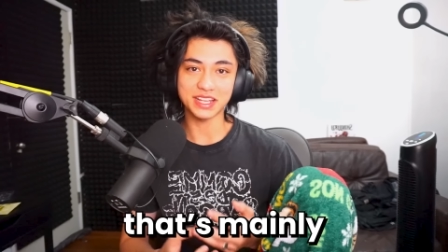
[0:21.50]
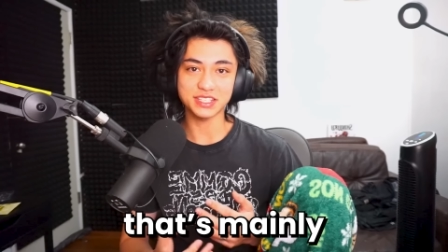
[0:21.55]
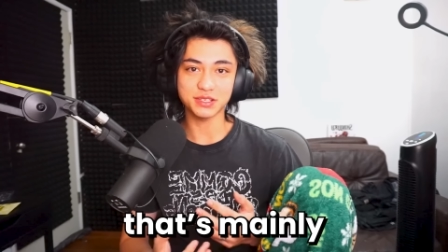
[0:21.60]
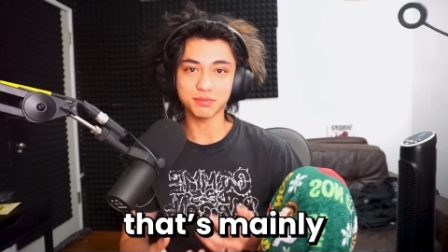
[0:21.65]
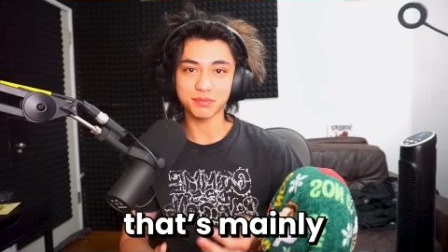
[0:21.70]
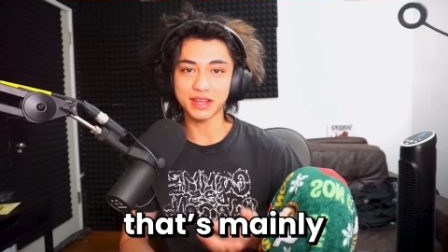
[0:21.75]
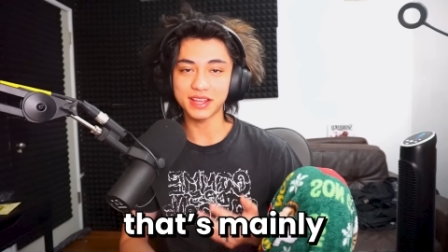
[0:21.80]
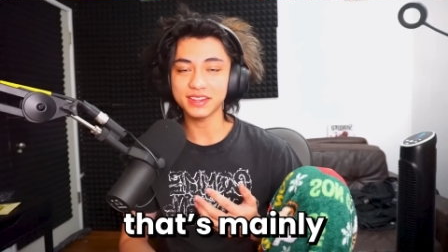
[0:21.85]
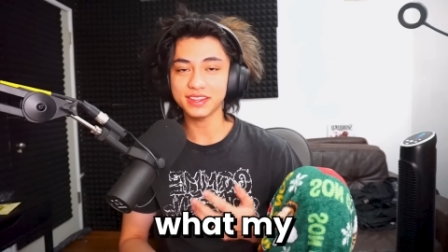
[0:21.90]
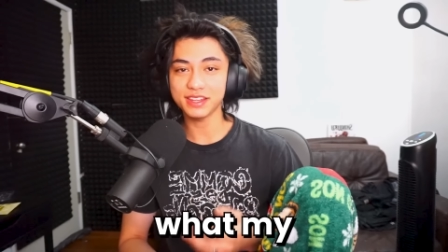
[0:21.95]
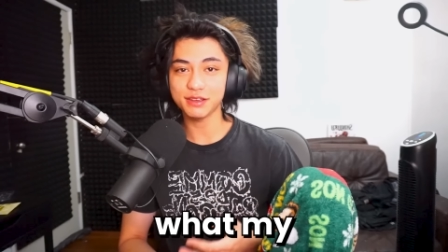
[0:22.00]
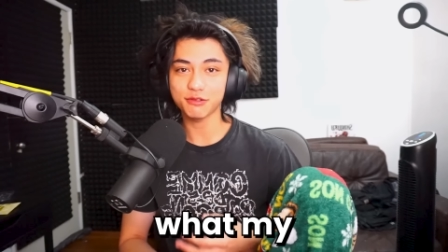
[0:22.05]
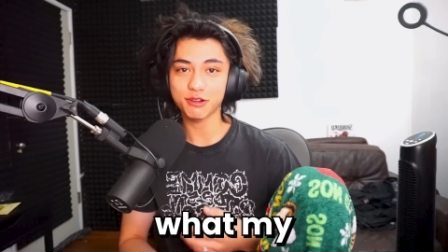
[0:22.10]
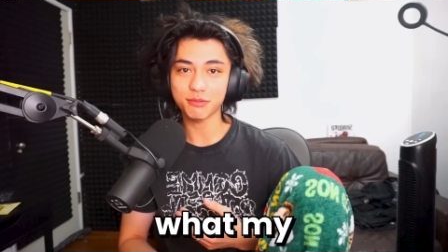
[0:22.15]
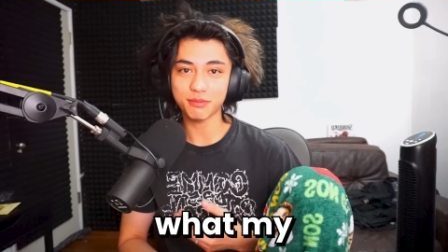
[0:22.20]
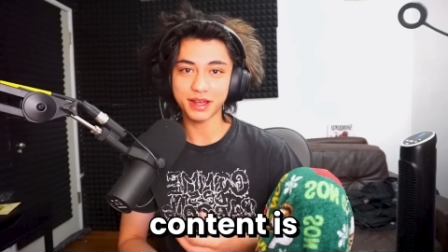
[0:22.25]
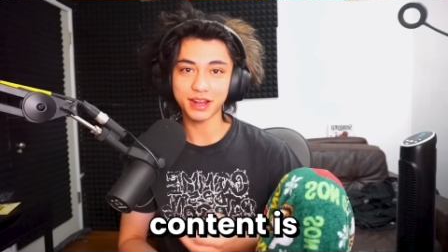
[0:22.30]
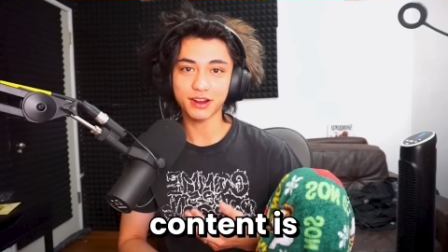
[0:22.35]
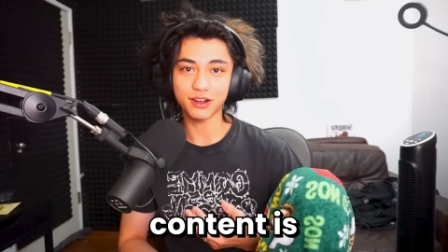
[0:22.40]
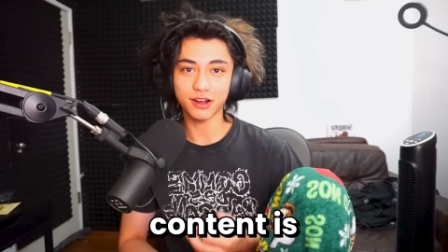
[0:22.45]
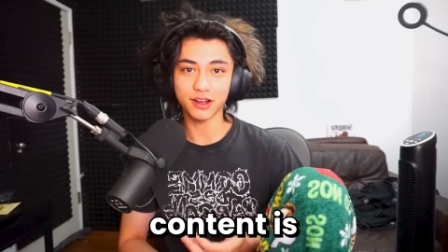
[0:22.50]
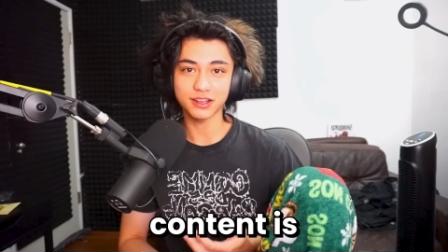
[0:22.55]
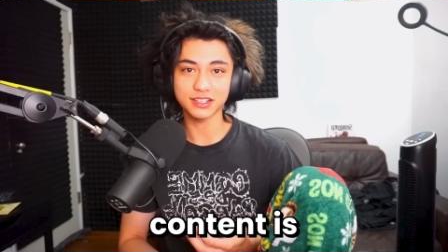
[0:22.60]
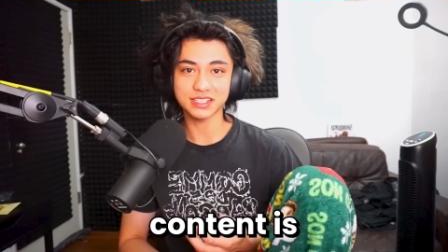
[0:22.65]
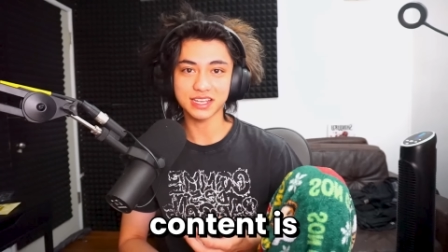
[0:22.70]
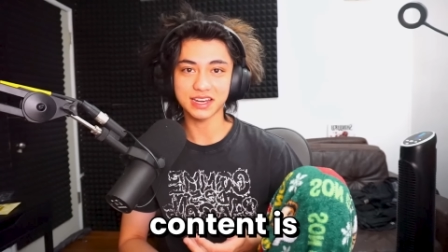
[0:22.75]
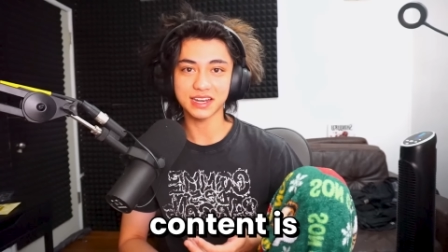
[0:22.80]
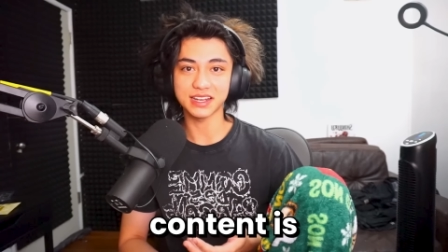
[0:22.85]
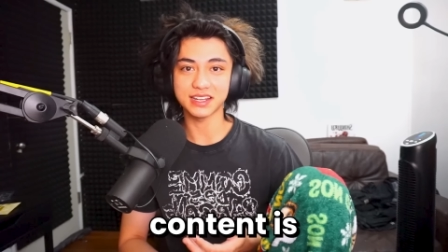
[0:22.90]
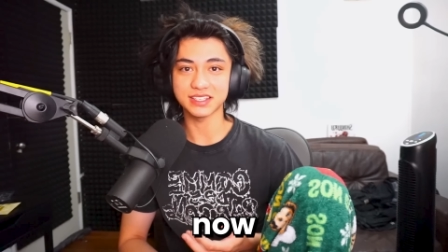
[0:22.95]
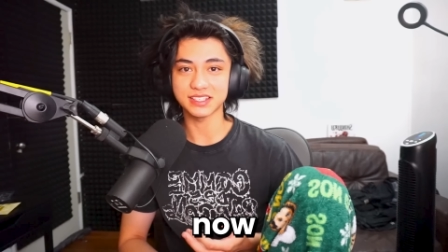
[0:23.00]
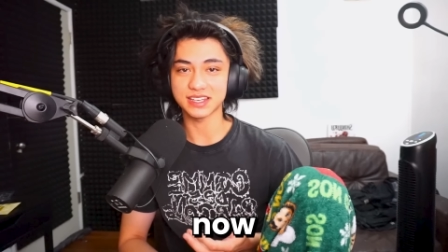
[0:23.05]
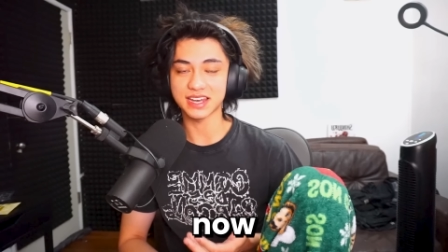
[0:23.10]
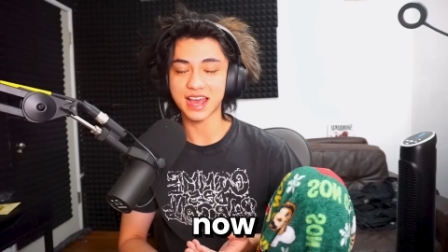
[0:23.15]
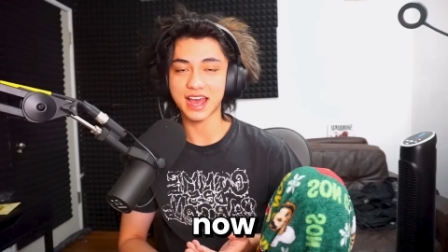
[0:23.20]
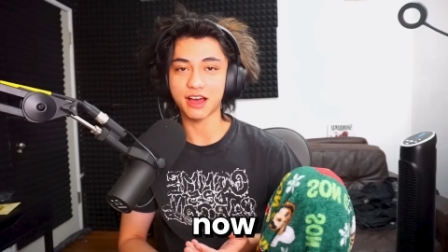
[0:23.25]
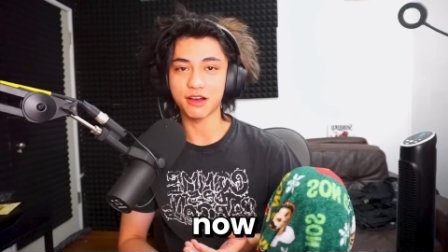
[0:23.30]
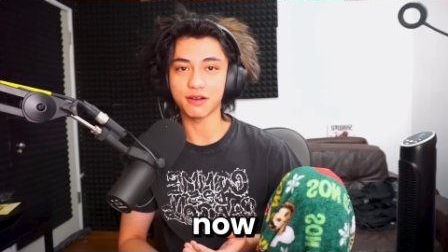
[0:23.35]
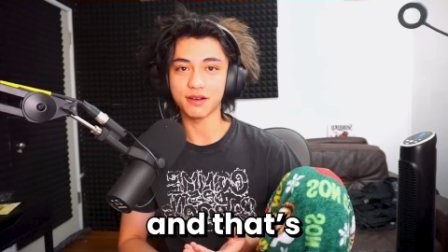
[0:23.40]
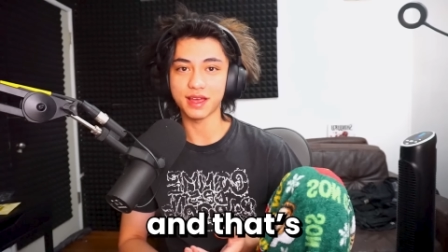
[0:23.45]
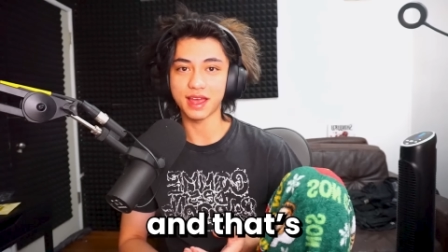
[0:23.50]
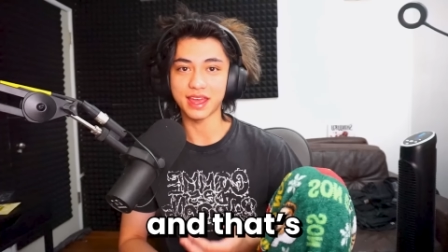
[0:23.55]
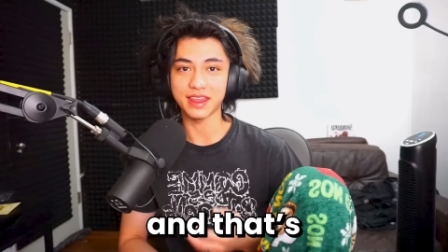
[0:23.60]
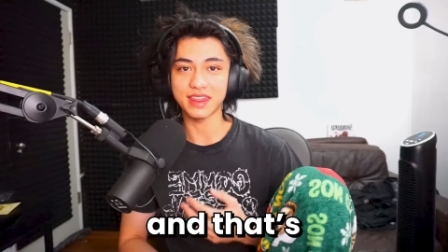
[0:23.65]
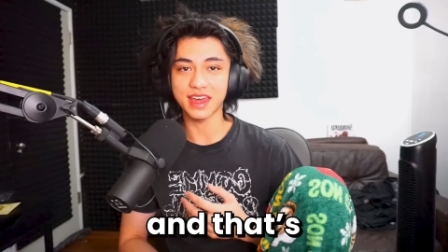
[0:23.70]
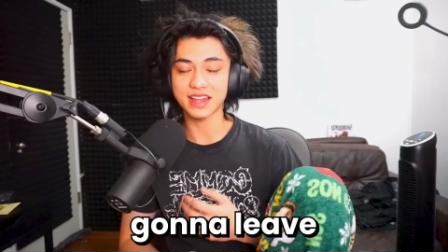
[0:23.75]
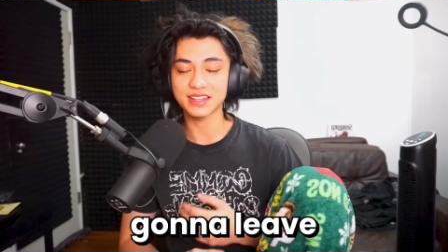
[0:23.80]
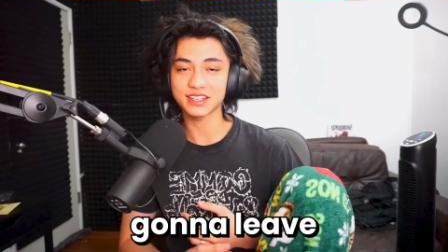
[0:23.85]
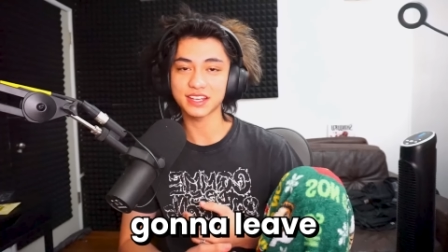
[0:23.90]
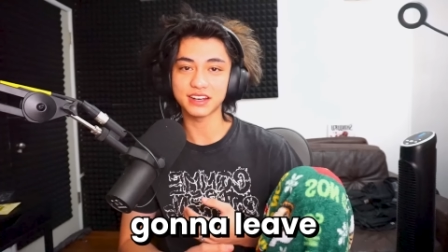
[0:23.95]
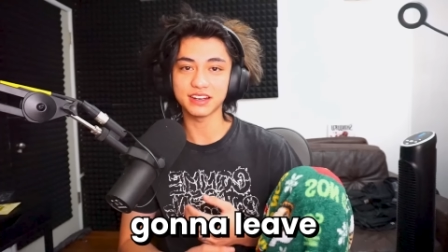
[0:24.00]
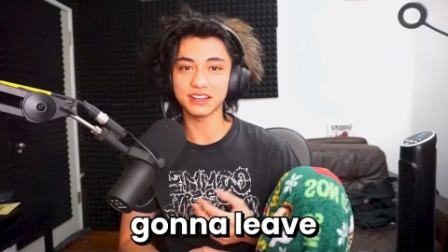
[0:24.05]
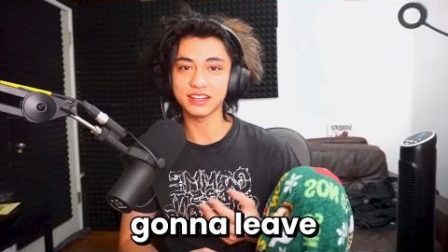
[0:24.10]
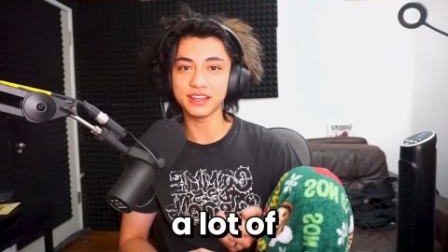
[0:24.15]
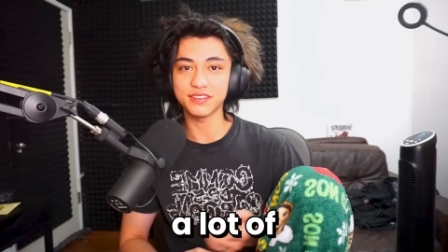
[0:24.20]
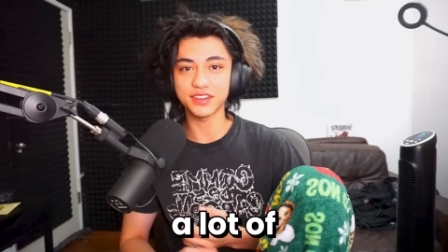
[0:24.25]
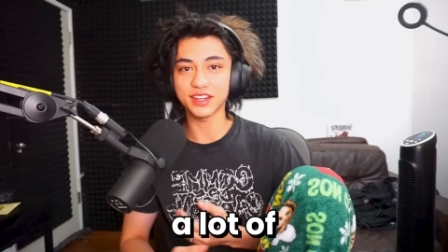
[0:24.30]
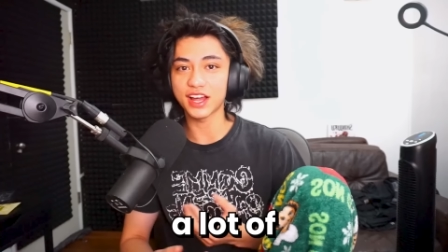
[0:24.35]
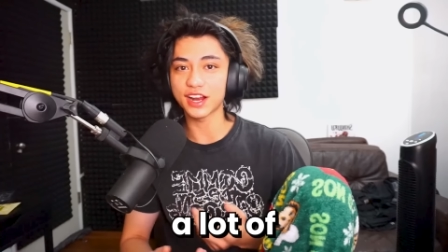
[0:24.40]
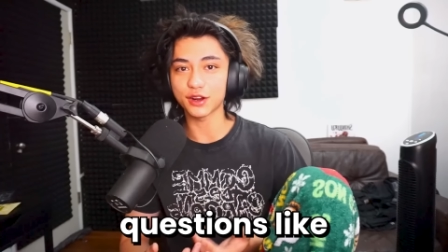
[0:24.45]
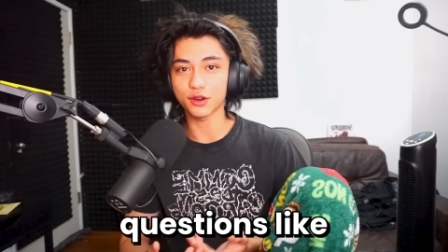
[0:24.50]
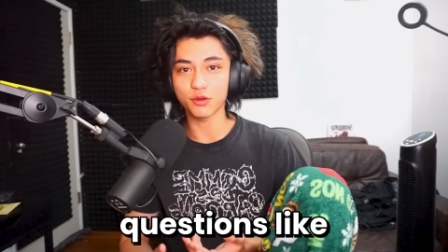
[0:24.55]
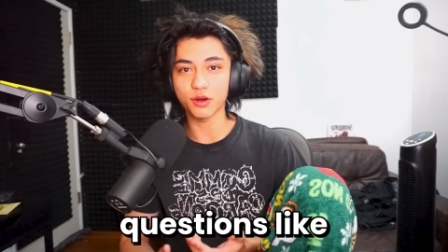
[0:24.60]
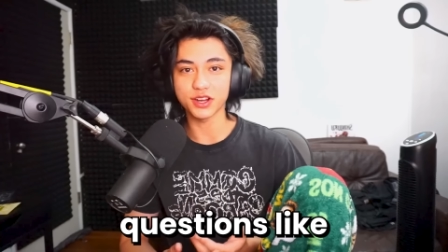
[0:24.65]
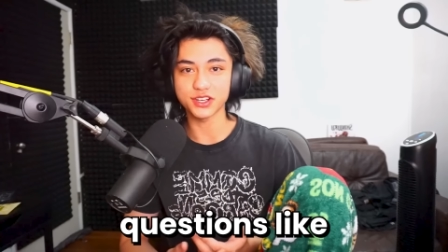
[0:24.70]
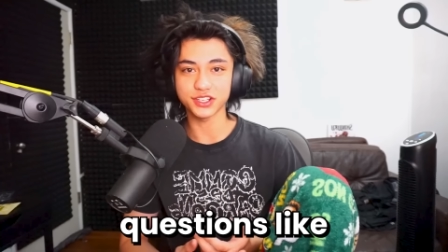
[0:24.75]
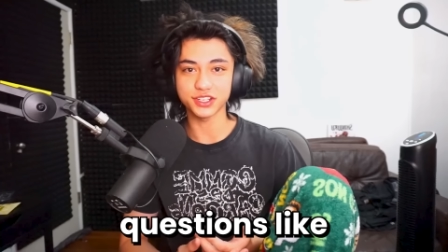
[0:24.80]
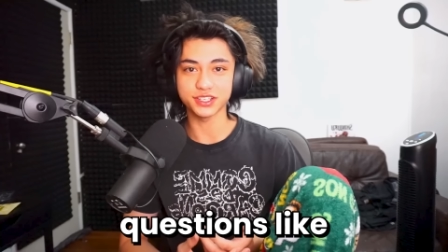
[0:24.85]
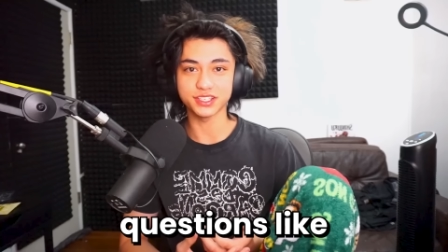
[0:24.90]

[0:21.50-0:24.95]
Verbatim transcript: mainly what my content is now. And that's going to leave a lot of questions